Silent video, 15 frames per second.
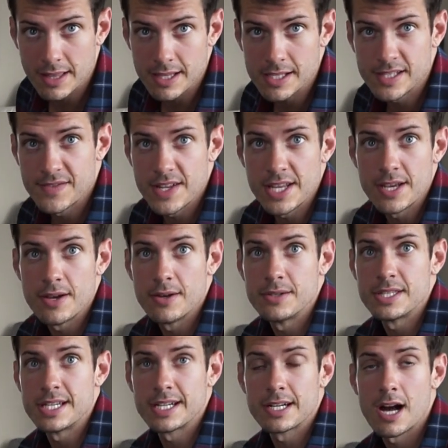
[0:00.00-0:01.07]
of these
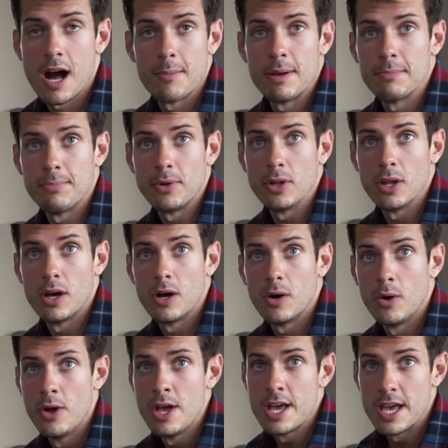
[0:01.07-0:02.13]
videos in a comment
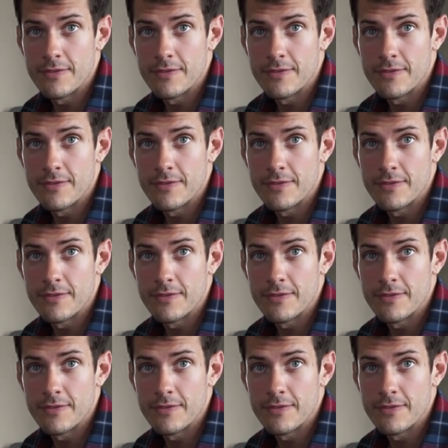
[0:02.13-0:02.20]
below.